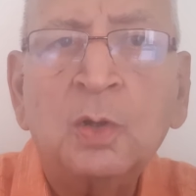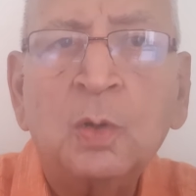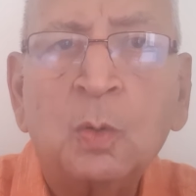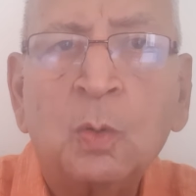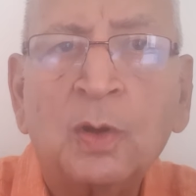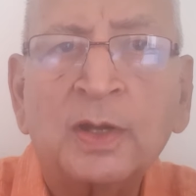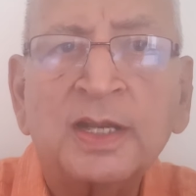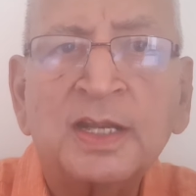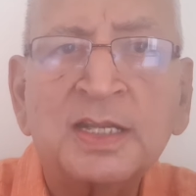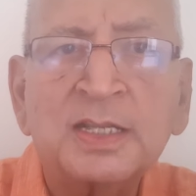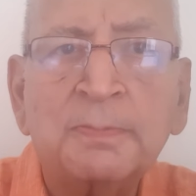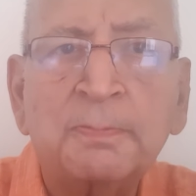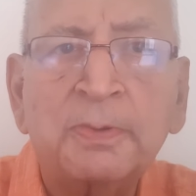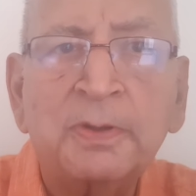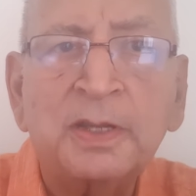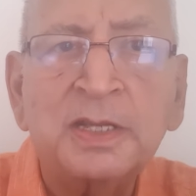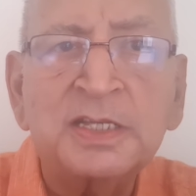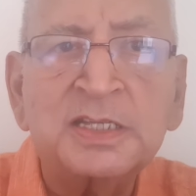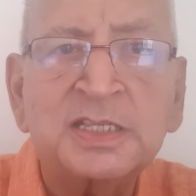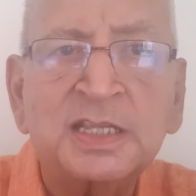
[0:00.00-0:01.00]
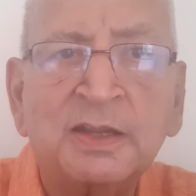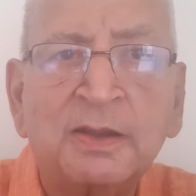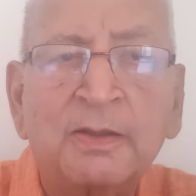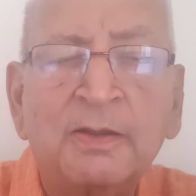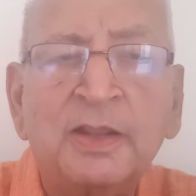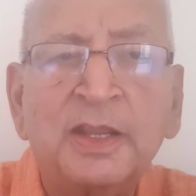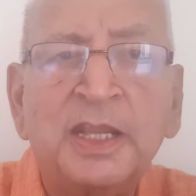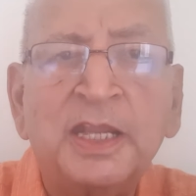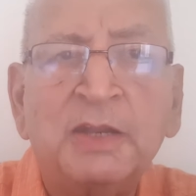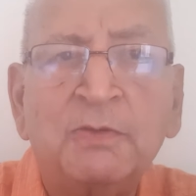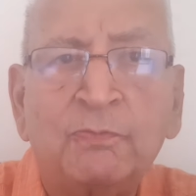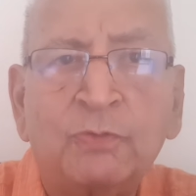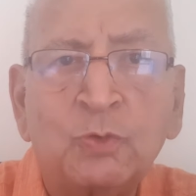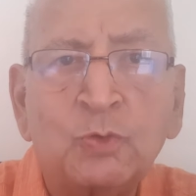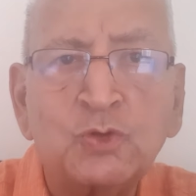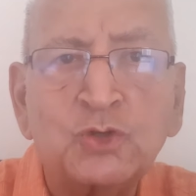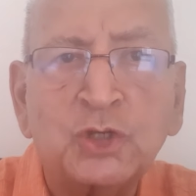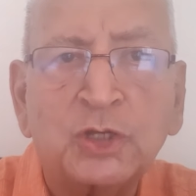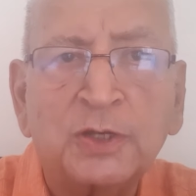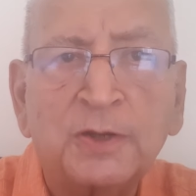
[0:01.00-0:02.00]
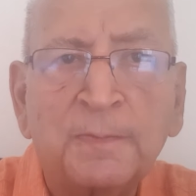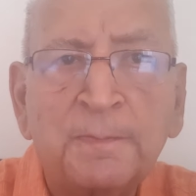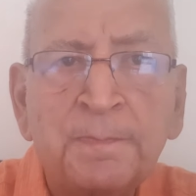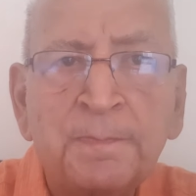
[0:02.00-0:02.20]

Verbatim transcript: what is the, is the in future.